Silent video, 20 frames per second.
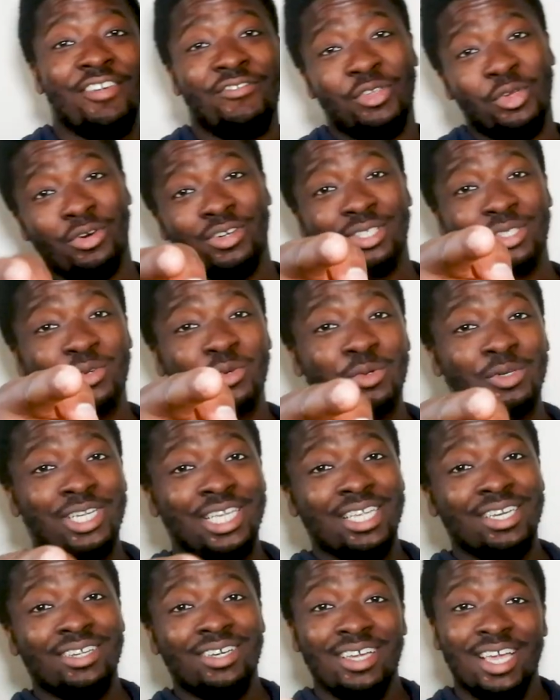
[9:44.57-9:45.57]
If you're a school
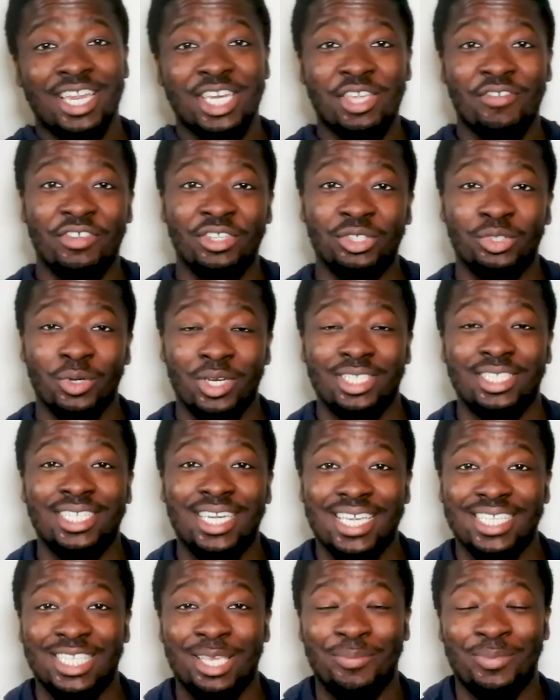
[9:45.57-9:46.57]
leader and you've enjoyed today's